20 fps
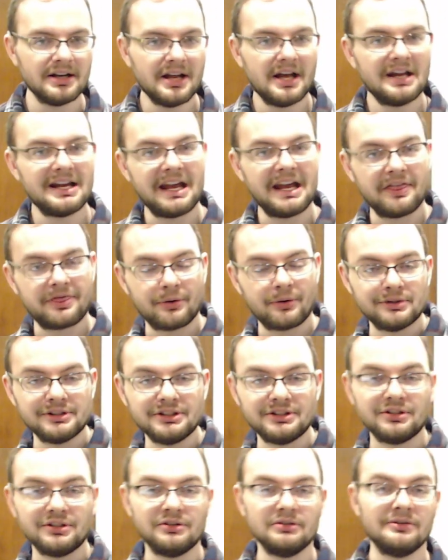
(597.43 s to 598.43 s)
a
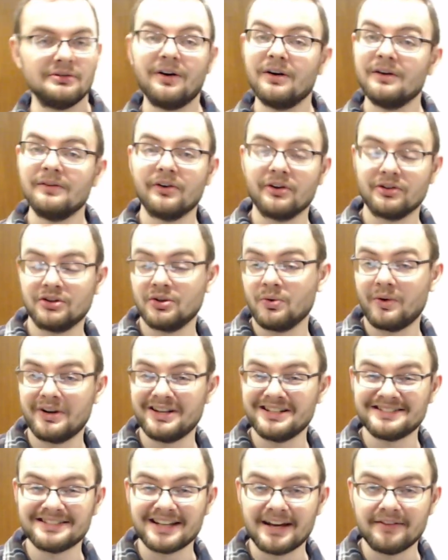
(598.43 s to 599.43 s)
32 over a
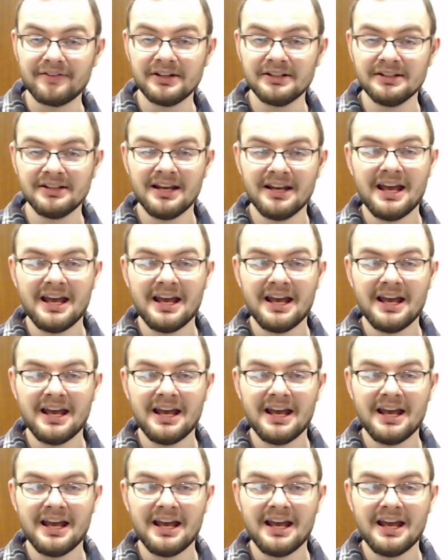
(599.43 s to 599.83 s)
27.